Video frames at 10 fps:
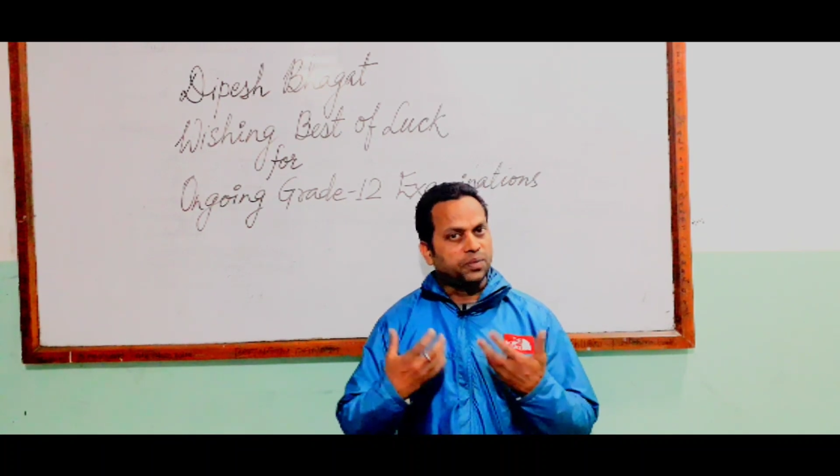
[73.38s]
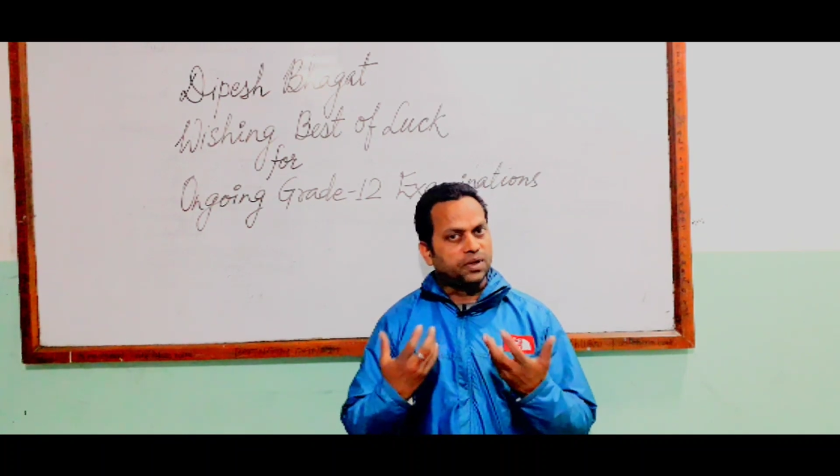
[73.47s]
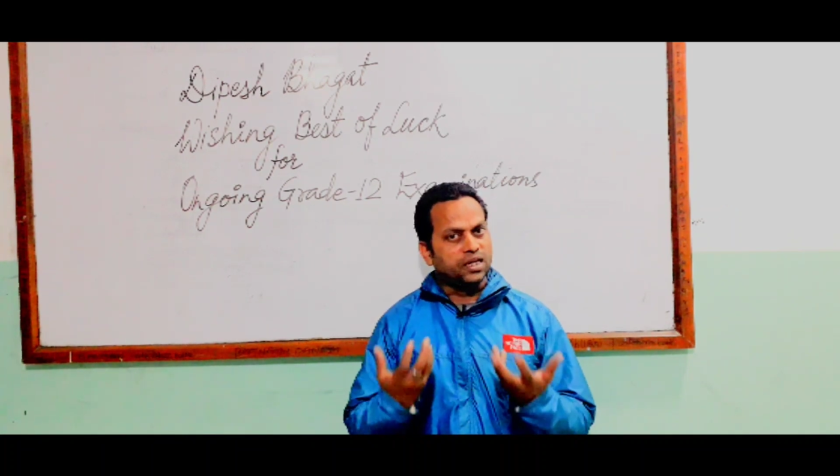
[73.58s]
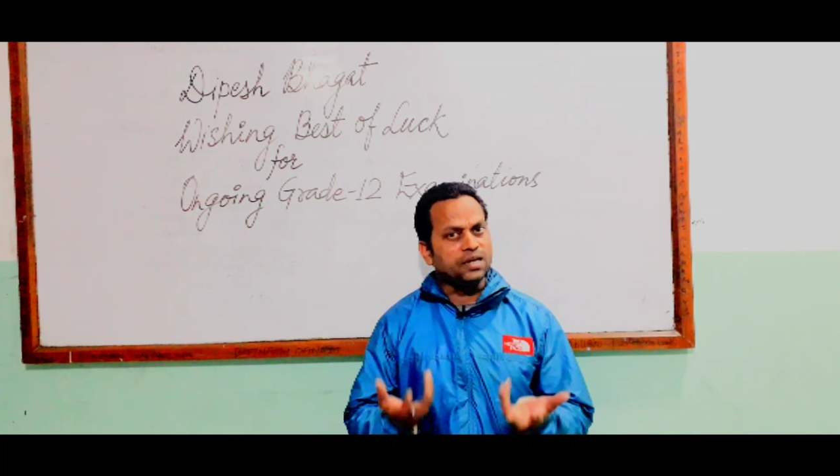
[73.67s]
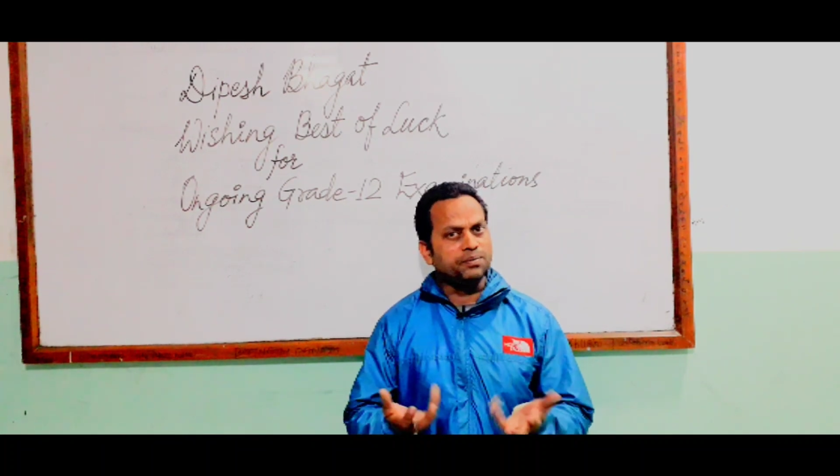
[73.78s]

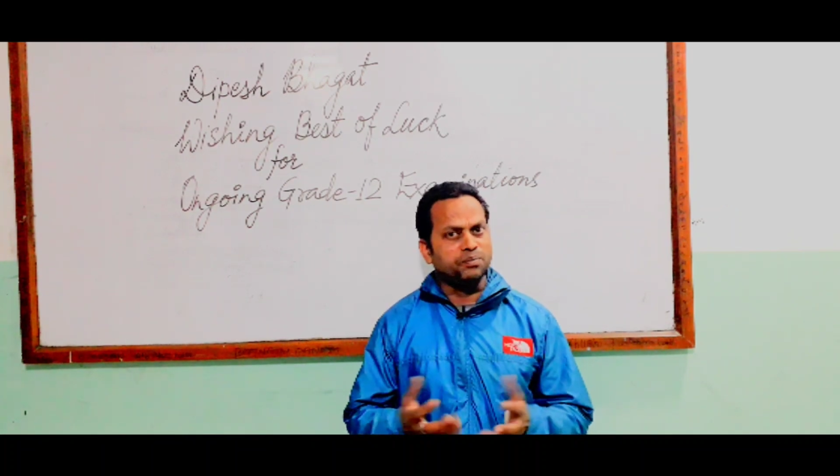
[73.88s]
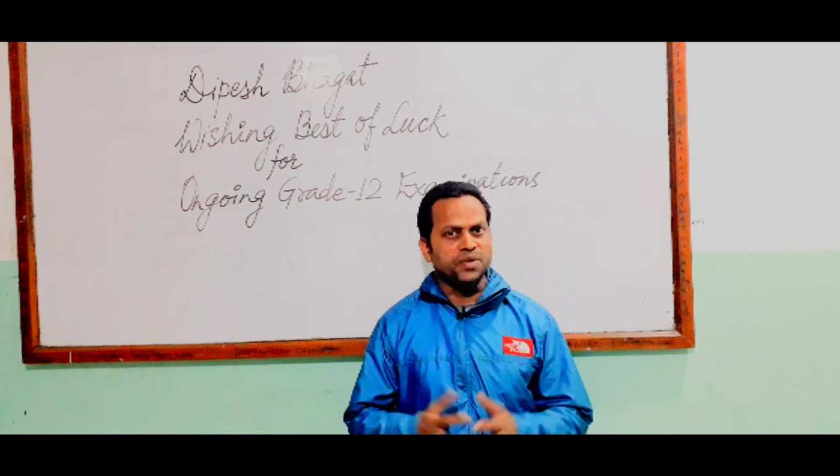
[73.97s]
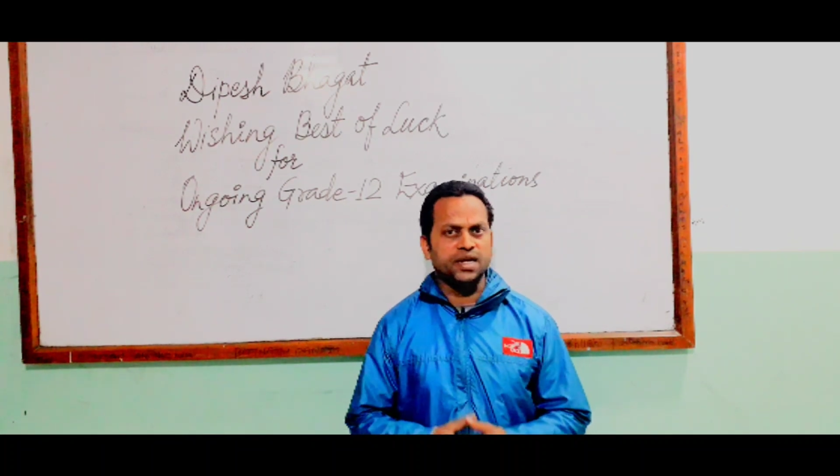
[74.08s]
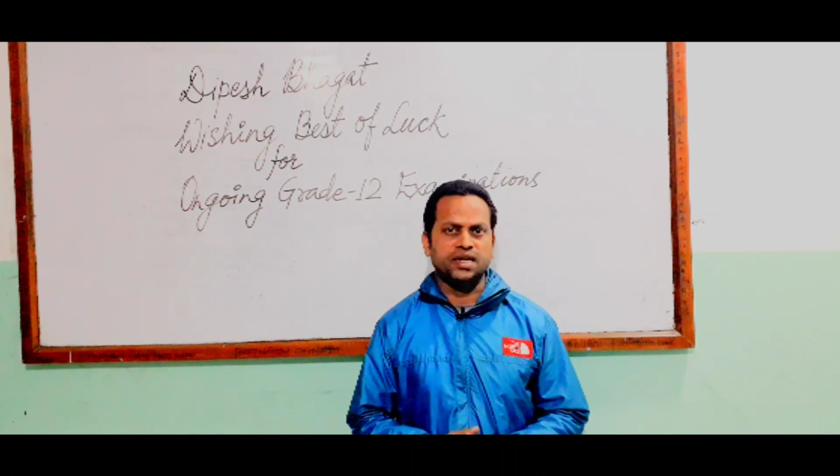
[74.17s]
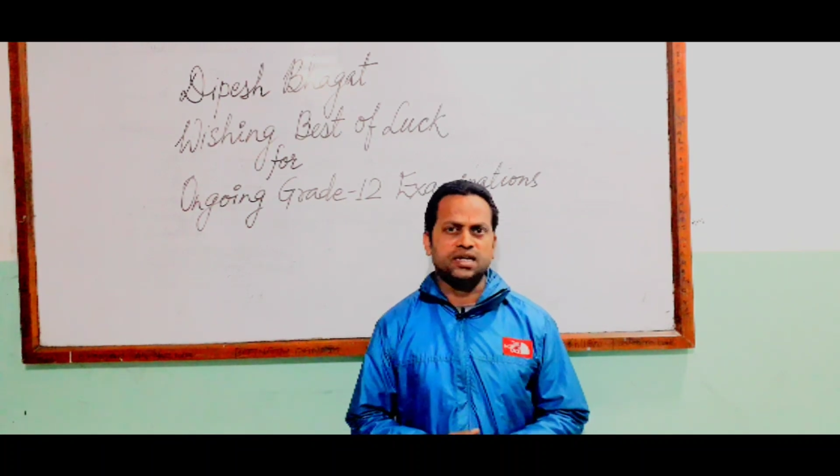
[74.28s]
keep
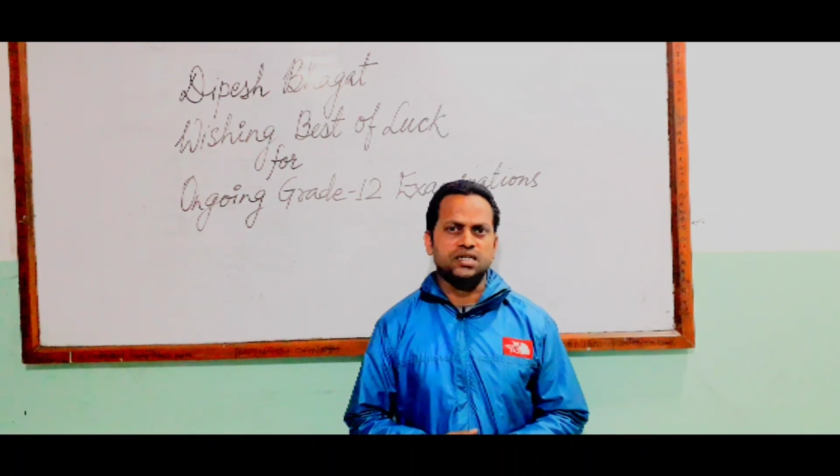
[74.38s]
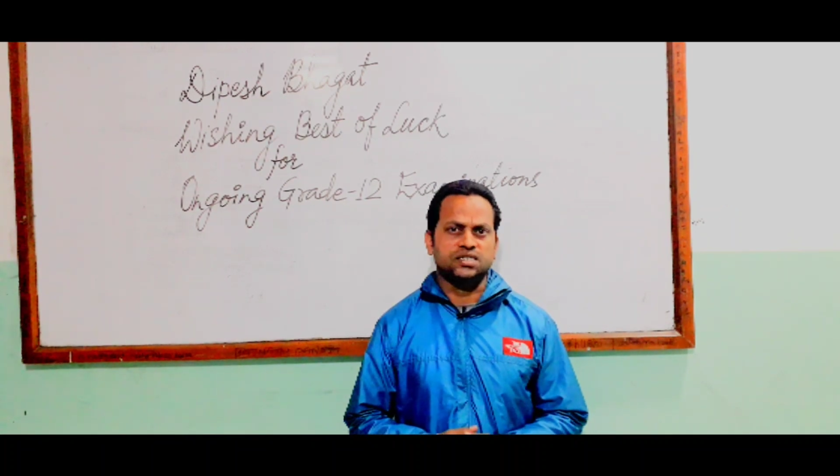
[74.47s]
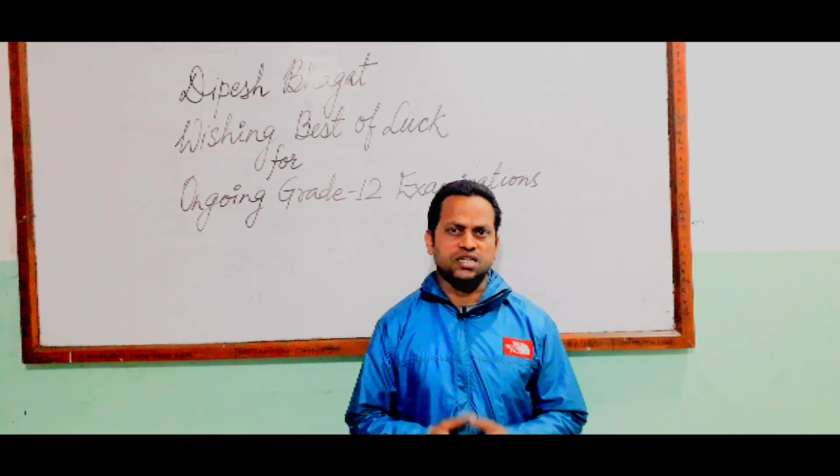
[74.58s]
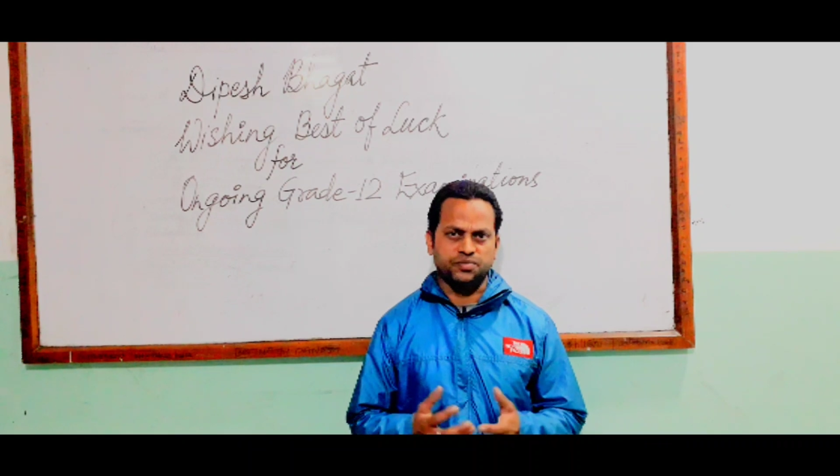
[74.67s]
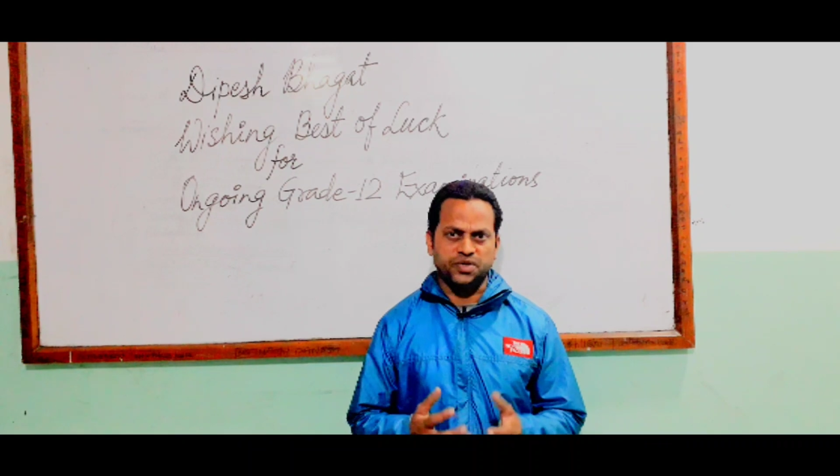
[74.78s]
making
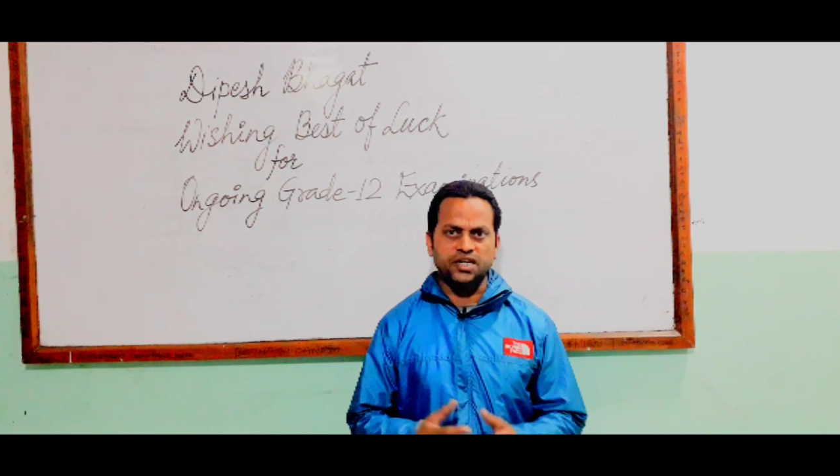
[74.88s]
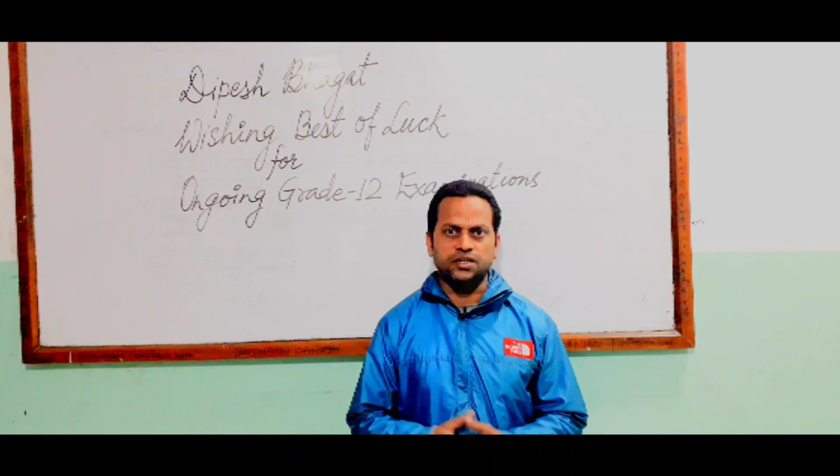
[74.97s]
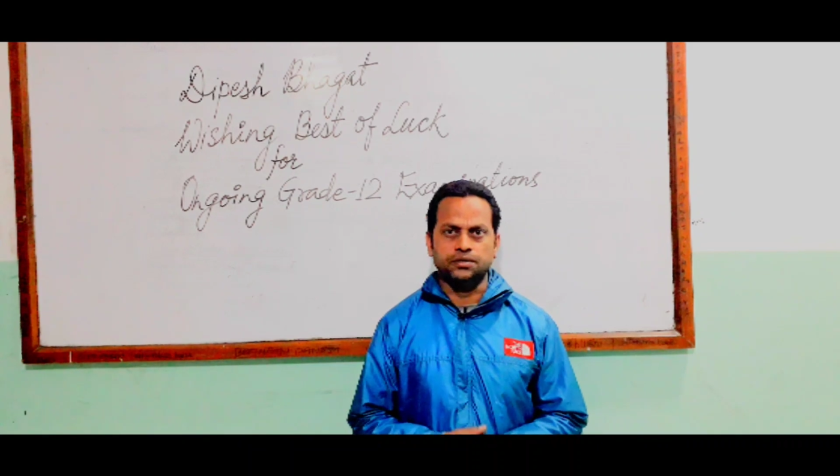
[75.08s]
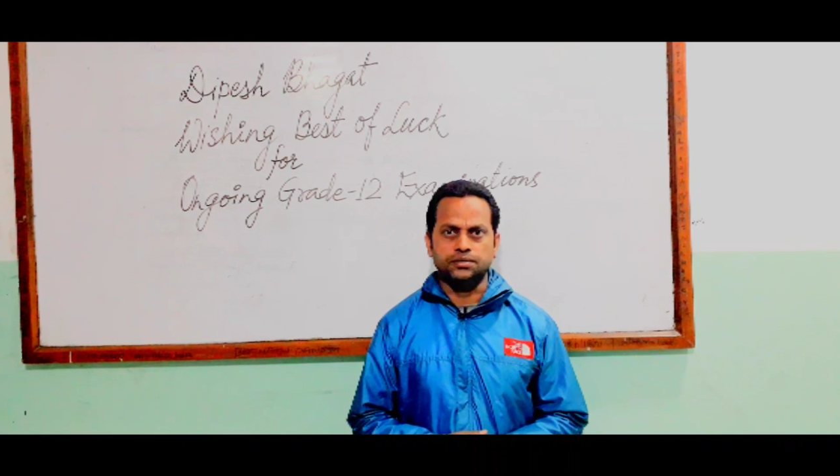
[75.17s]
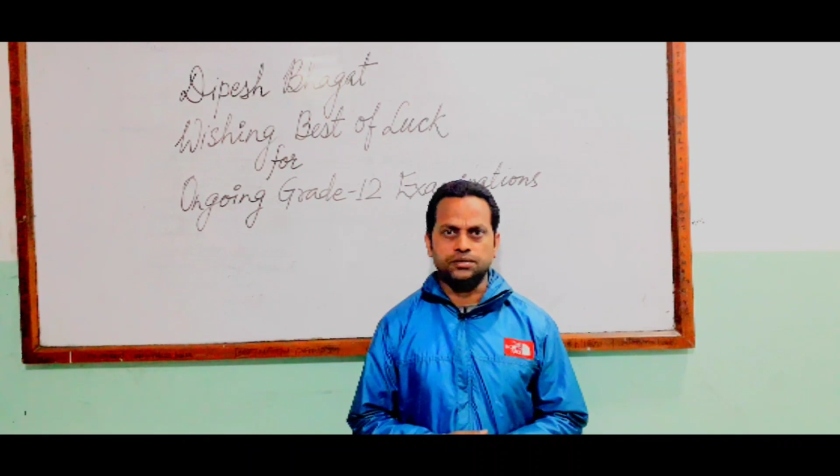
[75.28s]
such
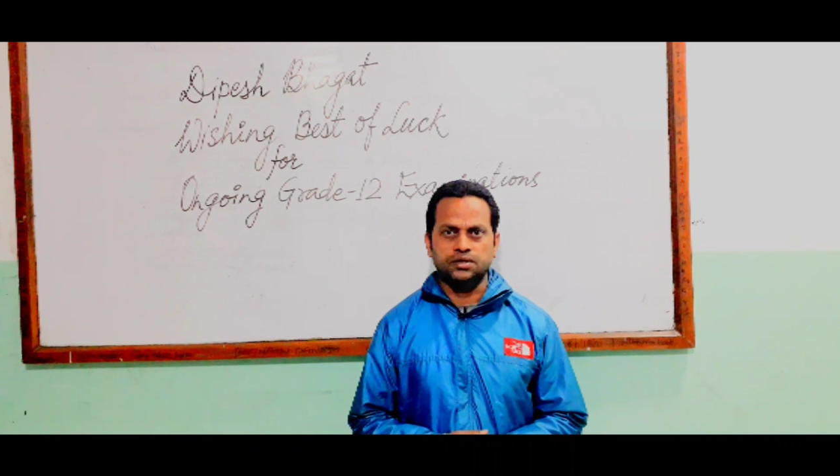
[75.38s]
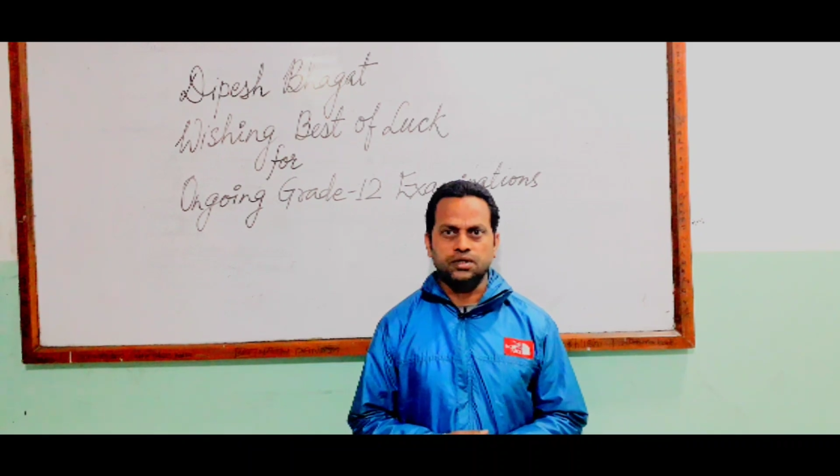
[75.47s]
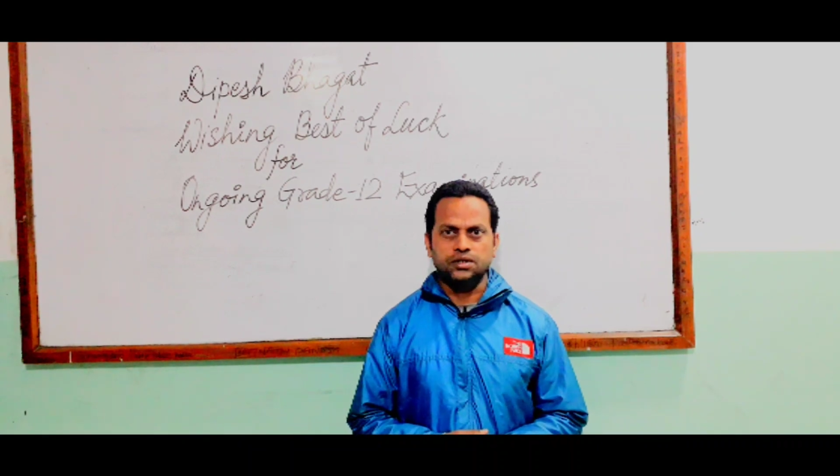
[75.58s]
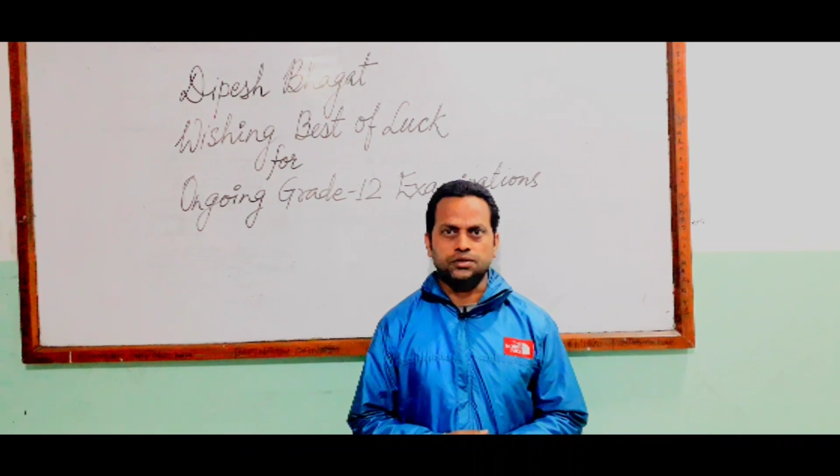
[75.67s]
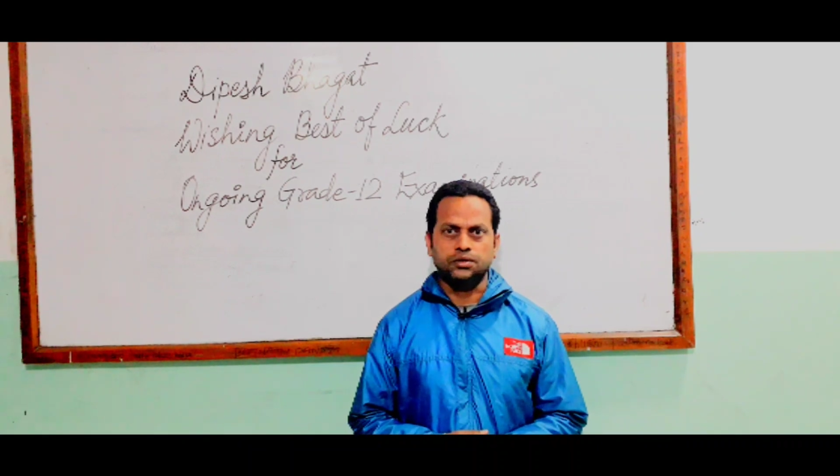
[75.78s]

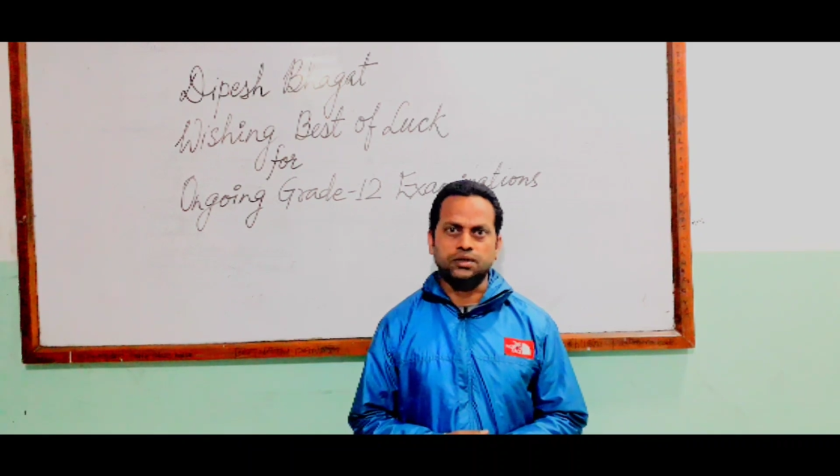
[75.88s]
videos so